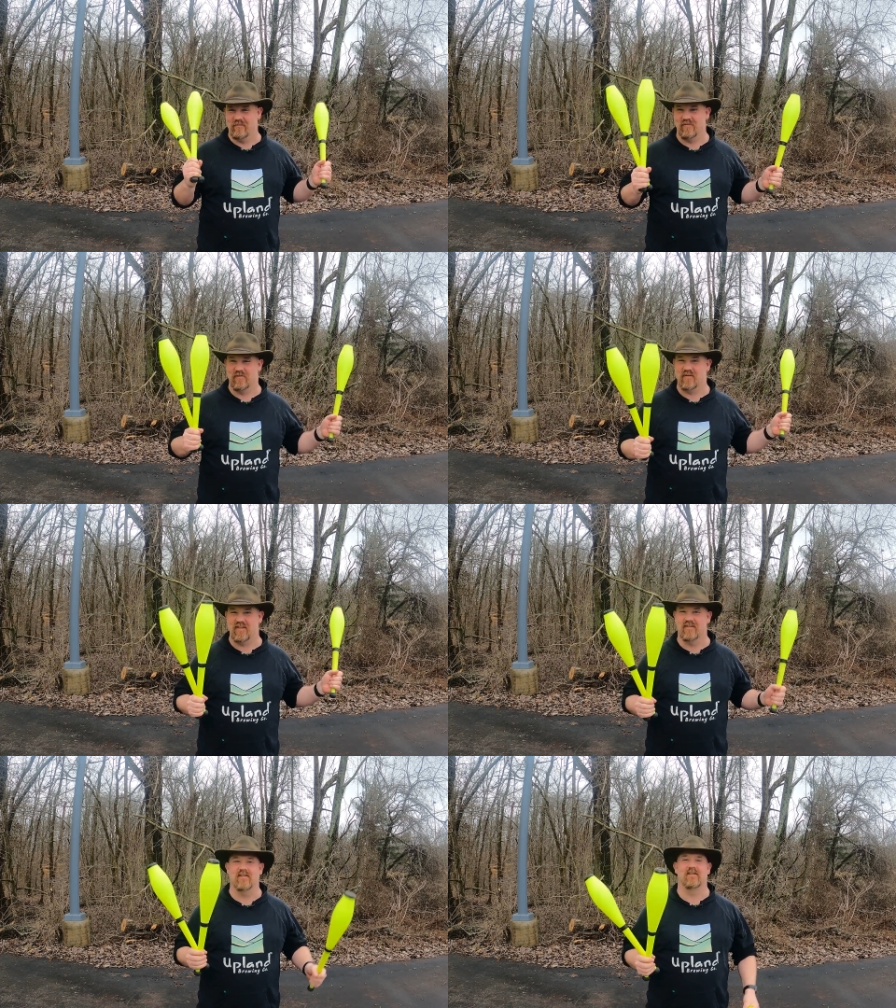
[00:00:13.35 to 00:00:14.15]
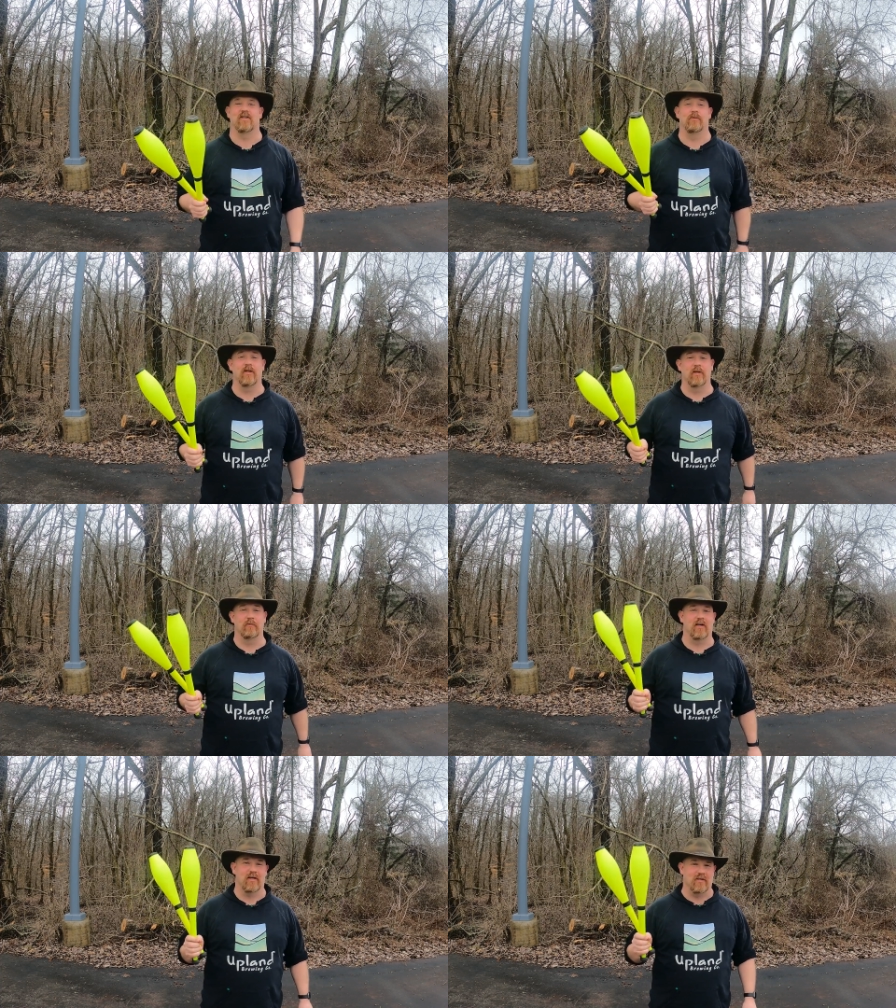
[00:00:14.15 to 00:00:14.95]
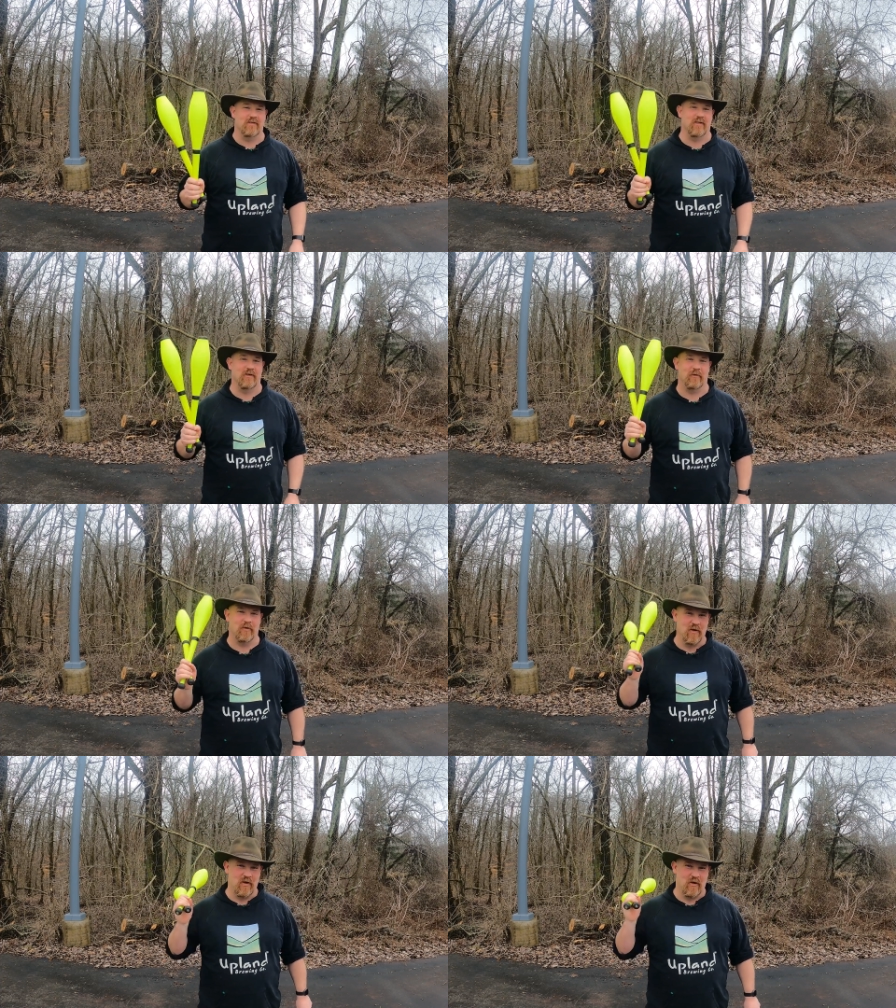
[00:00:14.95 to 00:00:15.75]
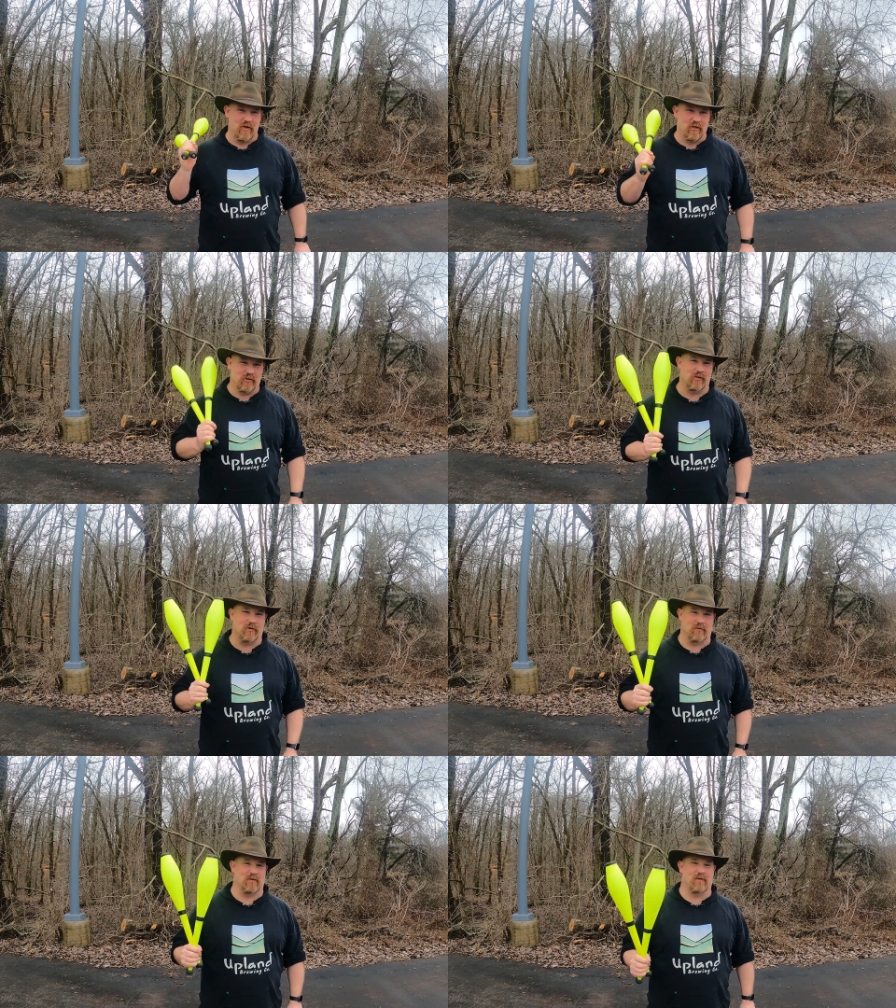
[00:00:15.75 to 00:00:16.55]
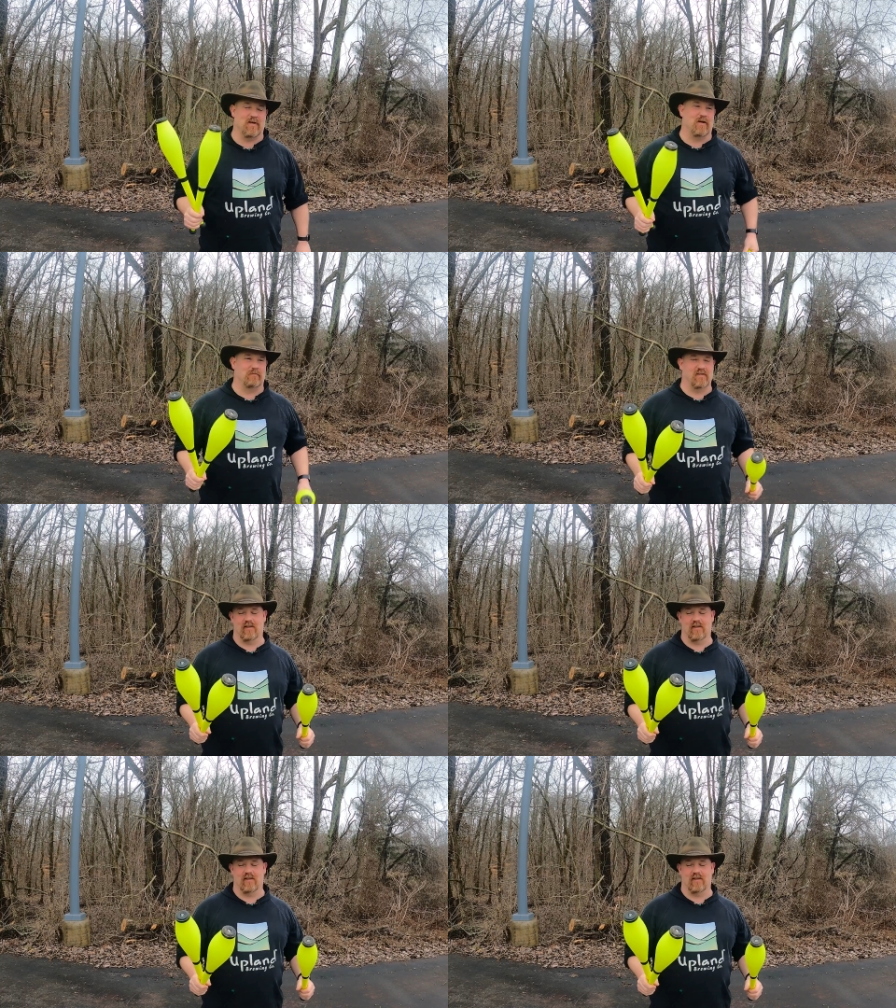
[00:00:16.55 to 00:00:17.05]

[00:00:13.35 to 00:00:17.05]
filming this because I really want to continue juggling clubs.